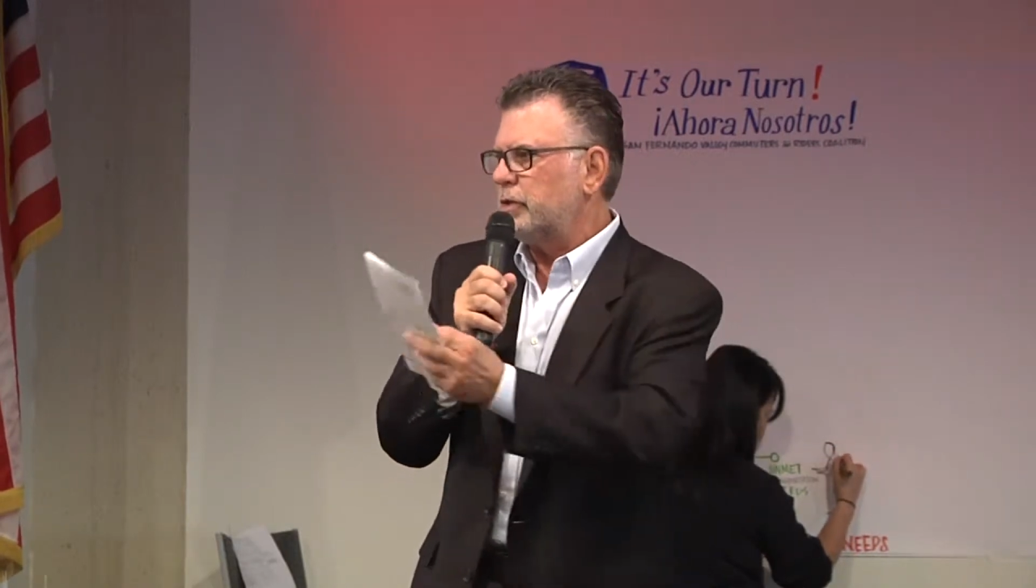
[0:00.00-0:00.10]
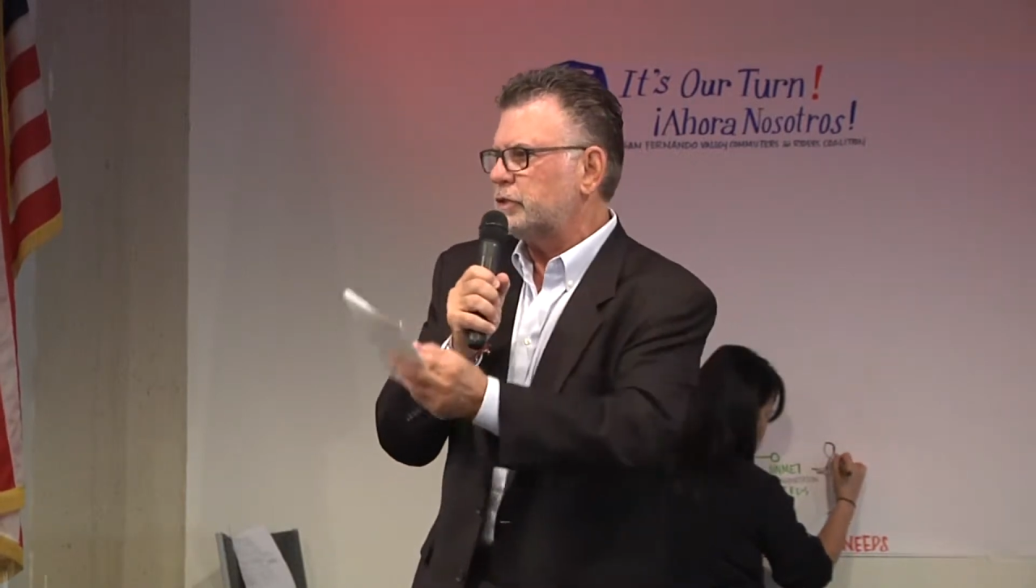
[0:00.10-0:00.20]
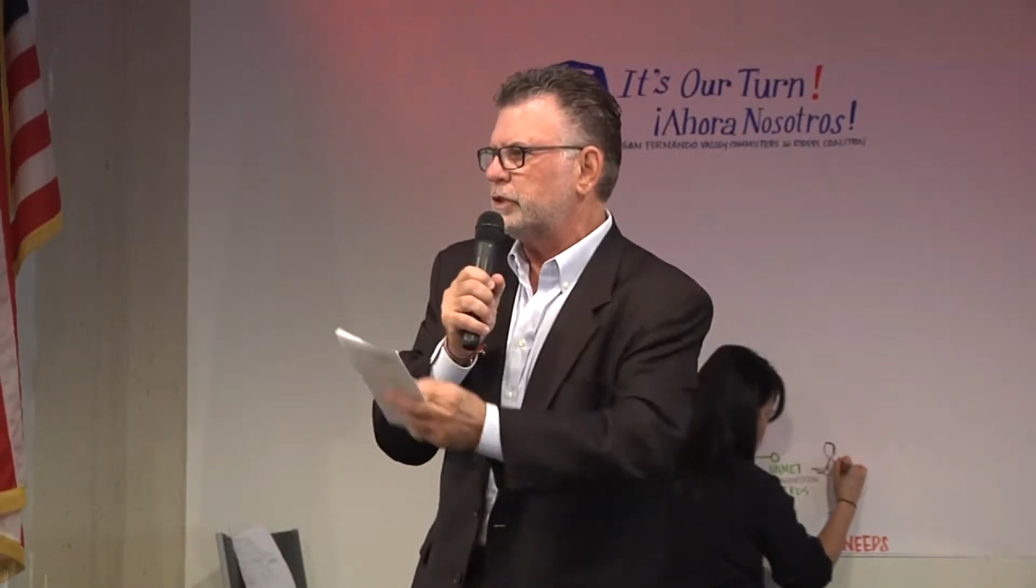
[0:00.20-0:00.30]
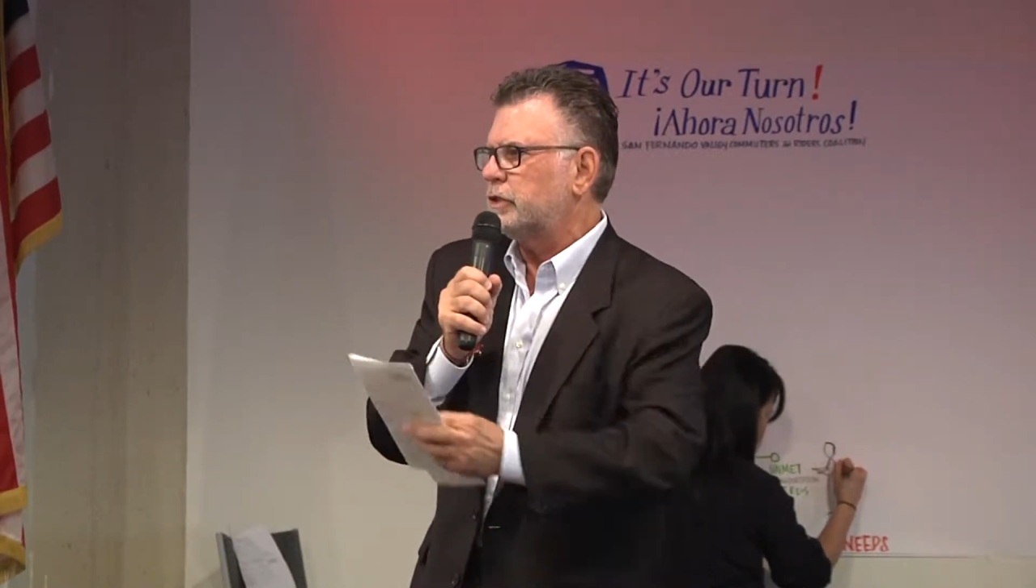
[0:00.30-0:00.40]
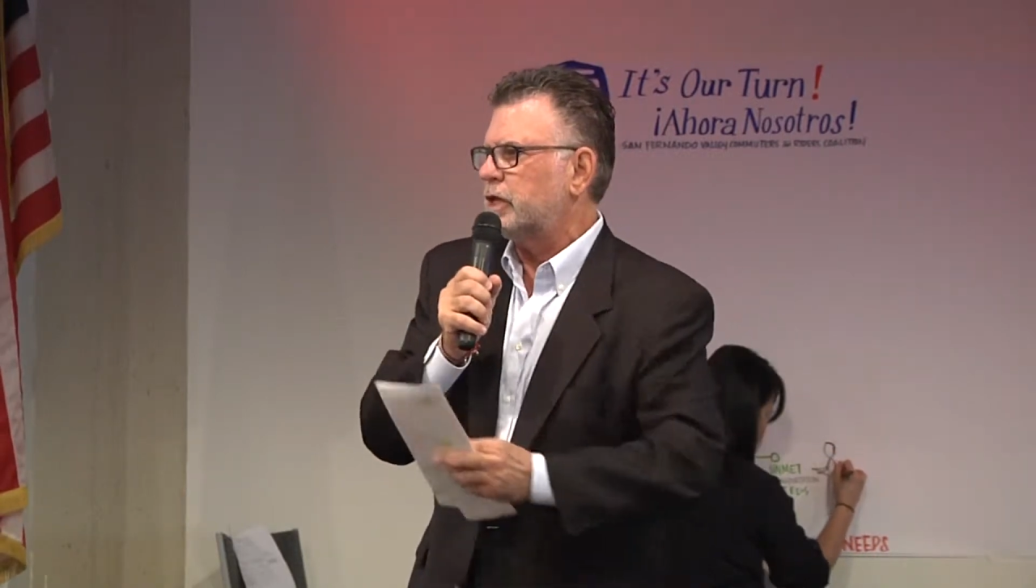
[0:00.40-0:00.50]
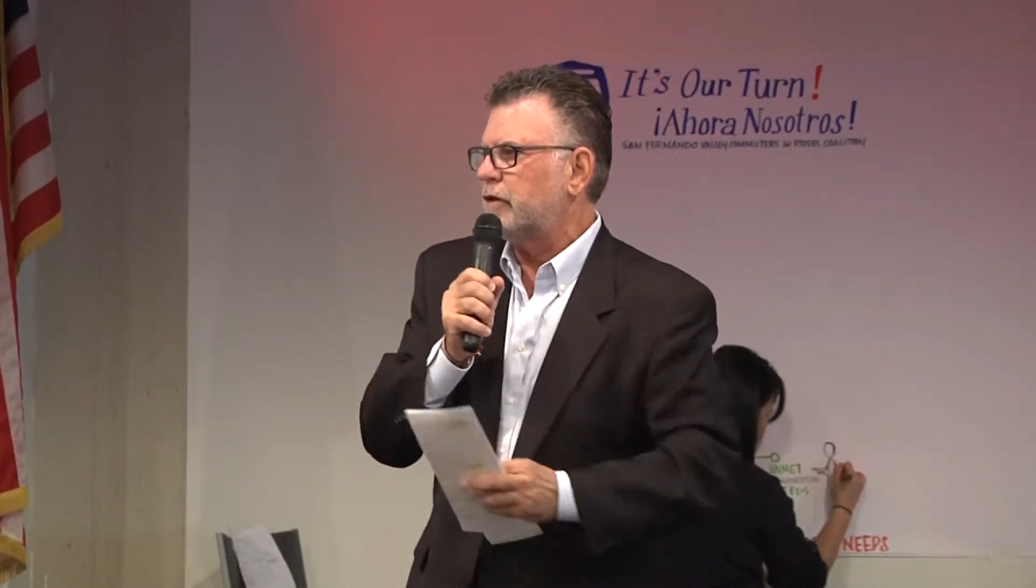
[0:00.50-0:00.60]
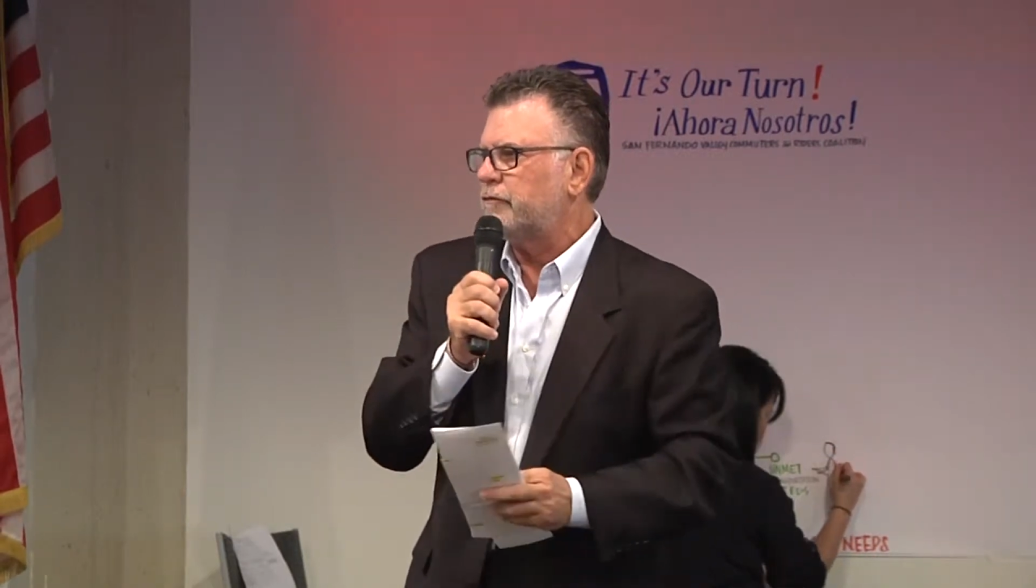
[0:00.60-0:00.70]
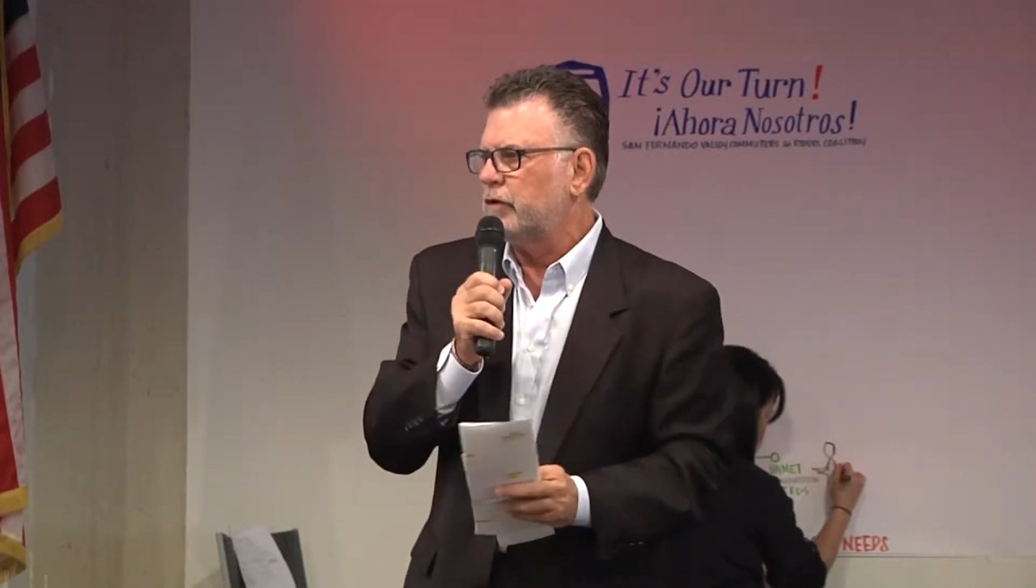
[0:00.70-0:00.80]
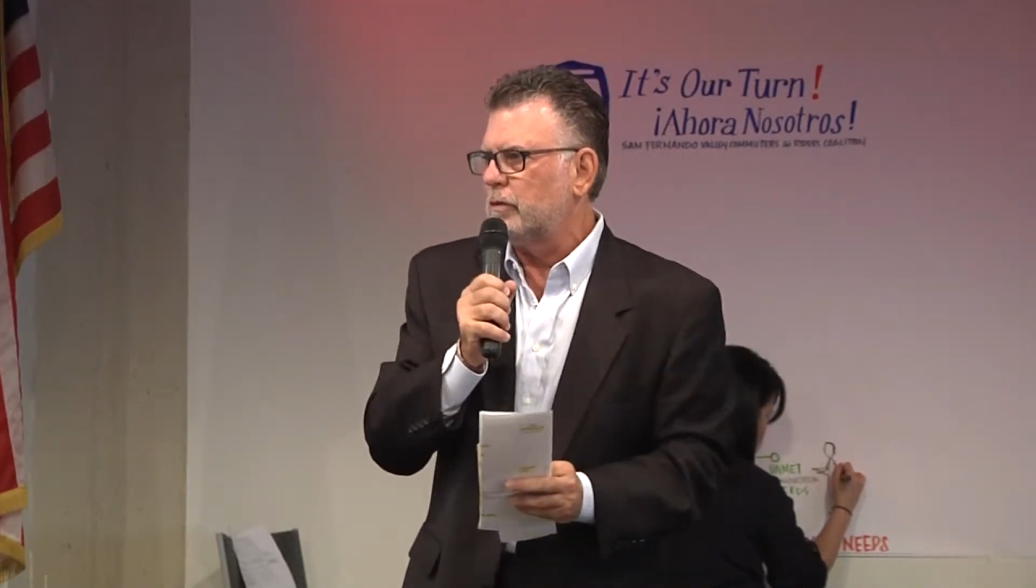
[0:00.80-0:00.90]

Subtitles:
we mentioned Ken